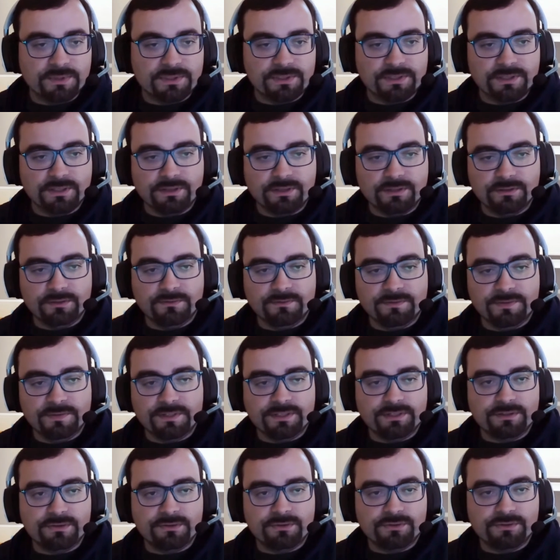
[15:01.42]
particular
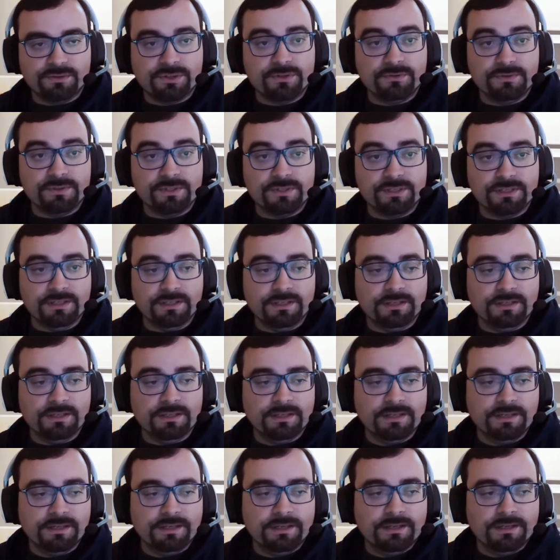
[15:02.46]
visitor should see
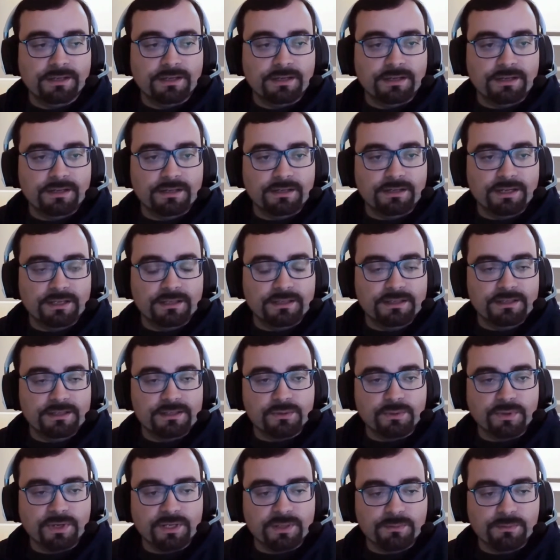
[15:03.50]
at
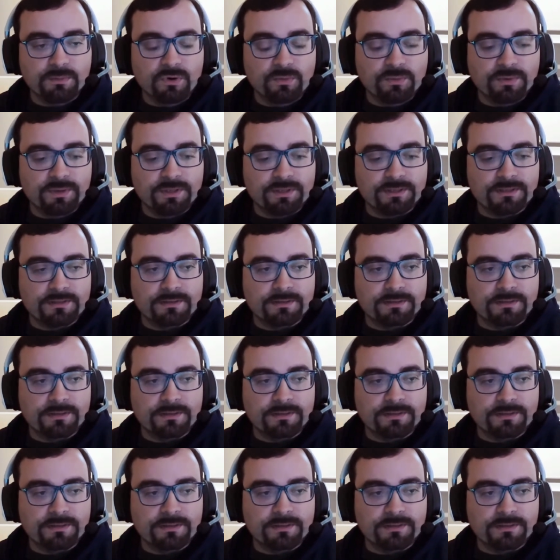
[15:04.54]
this right moment,